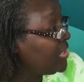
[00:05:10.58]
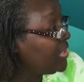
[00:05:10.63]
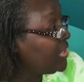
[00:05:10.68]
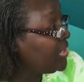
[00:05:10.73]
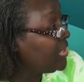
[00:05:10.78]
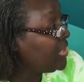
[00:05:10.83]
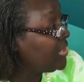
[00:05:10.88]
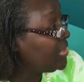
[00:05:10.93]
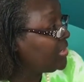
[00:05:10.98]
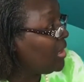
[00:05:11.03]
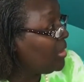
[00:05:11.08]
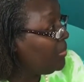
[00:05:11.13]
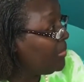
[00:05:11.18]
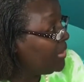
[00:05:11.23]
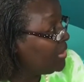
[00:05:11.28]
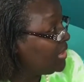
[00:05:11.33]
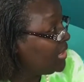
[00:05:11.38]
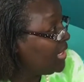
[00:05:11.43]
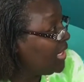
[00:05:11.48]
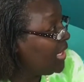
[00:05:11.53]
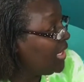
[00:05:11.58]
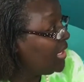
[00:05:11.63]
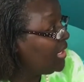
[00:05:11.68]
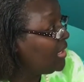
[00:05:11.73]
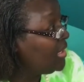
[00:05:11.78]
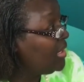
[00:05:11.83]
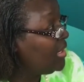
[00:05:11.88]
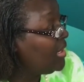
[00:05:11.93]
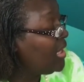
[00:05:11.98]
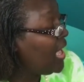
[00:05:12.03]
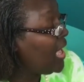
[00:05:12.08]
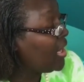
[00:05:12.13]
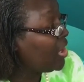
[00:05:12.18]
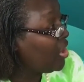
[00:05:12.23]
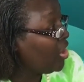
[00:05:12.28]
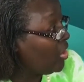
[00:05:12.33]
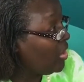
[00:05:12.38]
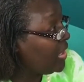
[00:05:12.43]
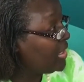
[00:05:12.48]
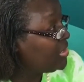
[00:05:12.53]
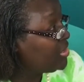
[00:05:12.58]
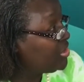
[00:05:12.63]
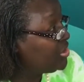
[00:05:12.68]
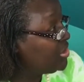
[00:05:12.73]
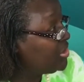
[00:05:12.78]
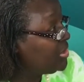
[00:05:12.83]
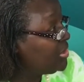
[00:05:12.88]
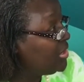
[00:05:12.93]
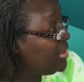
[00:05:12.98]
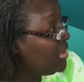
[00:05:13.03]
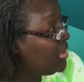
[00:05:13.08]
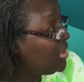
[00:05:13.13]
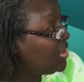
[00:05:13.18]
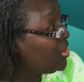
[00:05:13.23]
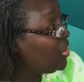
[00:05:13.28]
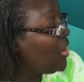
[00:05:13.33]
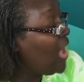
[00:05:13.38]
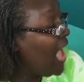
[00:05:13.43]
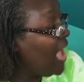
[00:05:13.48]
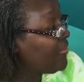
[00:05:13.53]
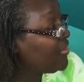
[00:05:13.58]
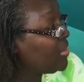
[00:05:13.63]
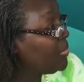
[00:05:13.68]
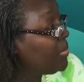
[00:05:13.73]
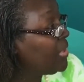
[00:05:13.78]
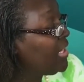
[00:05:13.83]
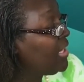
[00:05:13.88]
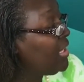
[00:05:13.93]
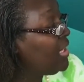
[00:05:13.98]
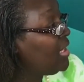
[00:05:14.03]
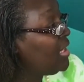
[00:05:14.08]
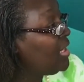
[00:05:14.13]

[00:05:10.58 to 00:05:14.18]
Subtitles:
accountability, and courage. You have to